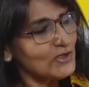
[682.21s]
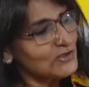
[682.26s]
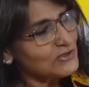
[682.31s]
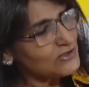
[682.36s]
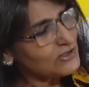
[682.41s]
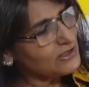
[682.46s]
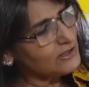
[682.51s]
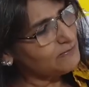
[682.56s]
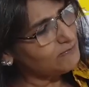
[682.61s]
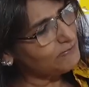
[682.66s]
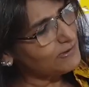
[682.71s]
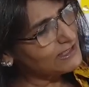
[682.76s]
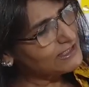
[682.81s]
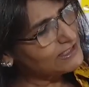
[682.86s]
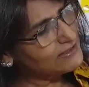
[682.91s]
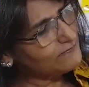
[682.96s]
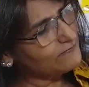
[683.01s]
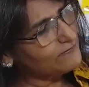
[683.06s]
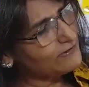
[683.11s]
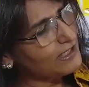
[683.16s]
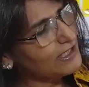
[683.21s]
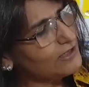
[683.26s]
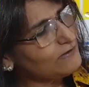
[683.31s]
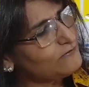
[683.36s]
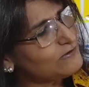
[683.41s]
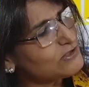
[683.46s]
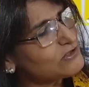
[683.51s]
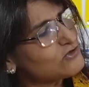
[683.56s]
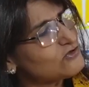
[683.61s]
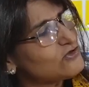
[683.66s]
So the butterfly
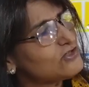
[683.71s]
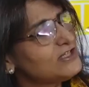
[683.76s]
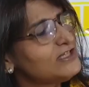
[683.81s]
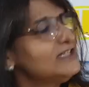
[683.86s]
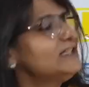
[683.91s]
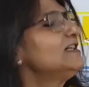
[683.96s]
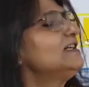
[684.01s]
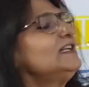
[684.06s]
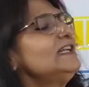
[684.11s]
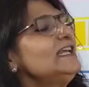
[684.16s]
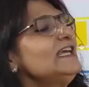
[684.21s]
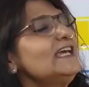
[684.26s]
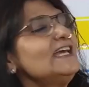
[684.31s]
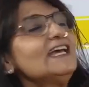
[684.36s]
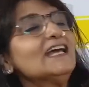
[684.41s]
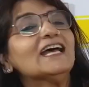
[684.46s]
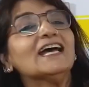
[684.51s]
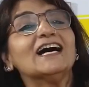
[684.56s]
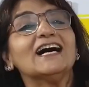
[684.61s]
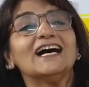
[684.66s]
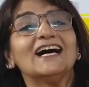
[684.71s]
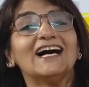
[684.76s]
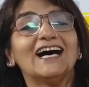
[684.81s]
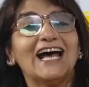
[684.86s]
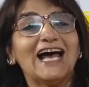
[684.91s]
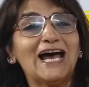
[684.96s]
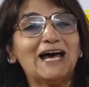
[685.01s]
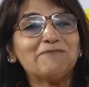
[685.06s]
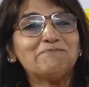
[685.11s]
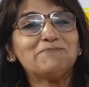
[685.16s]
was really a
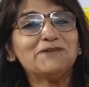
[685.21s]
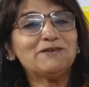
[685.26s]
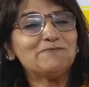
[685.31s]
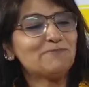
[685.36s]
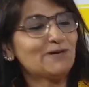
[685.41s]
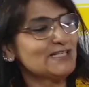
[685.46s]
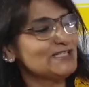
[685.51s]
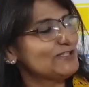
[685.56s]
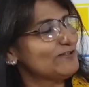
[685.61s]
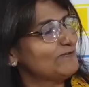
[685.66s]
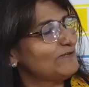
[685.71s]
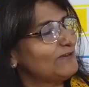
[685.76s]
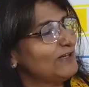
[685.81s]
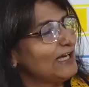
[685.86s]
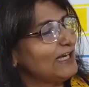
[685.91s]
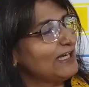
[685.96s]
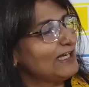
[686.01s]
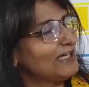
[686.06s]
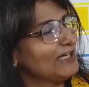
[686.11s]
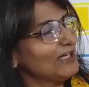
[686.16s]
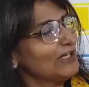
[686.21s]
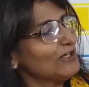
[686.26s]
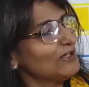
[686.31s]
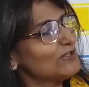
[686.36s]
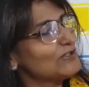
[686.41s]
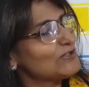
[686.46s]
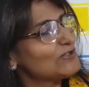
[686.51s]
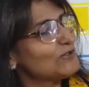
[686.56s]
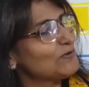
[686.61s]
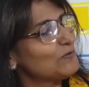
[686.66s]
happy butterfly.
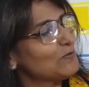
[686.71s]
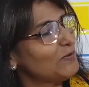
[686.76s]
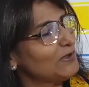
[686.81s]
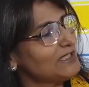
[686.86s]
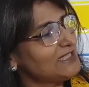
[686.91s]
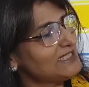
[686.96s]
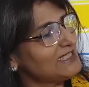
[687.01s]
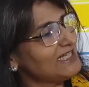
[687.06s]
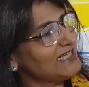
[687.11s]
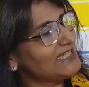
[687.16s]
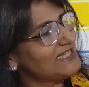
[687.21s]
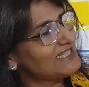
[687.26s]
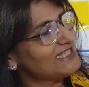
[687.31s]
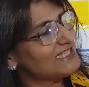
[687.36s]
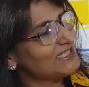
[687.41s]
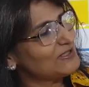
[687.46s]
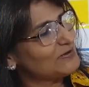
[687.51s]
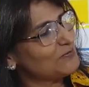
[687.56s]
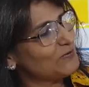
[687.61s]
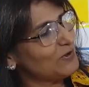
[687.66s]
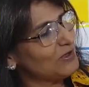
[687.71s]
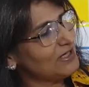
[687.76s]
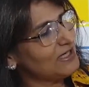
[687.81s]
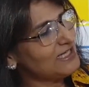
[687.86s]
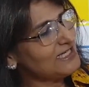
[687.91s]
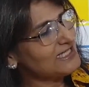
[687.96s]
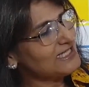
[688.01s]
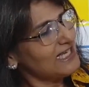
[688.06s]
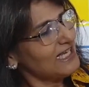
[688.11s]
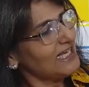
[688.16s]
So what he did
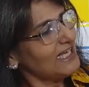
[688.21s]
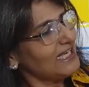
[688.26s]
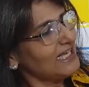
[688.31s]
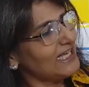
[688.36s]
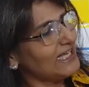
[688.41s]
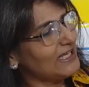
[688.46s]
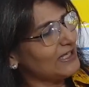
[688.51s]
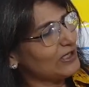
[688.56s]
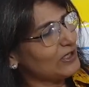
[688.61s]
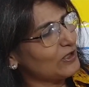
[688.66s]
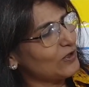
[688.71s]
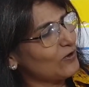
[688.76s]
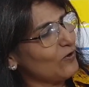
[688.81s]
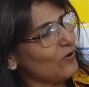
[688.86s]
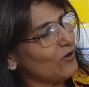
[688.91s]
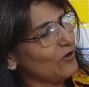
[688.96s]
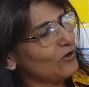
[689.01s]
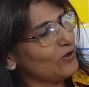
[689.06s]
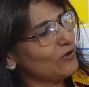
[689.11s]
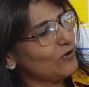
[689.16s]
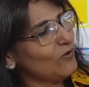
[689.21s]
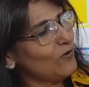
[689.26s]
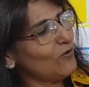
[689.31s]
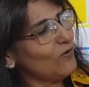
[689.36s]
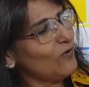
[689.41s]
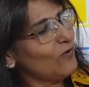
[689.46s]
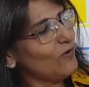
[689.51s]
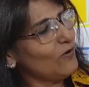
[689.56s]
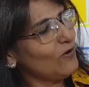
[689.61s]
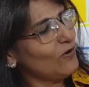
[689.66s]
was, he called
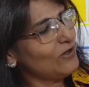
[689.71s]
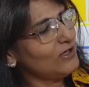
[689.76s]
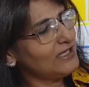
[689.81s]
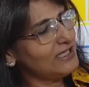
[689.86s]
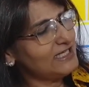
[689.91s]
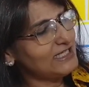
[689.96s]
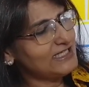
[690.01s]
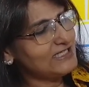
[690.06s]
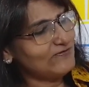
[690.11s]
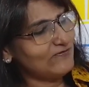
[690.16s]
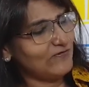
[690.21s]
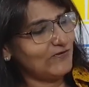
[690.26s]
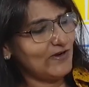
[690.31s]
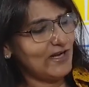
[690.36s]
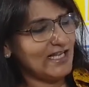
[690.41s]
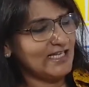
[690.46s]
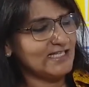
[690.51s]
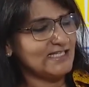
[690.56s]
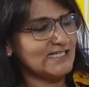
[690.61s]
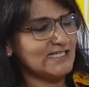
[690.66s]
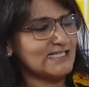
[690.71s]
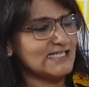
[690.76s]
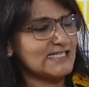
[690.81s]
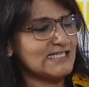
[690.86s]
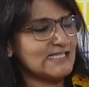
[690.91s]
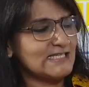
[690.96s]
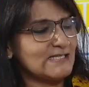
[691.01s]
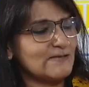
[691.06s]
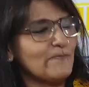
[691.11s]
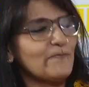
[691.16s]
all his
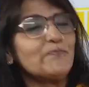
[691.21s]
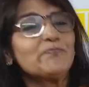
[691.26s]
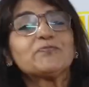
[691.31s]
friends.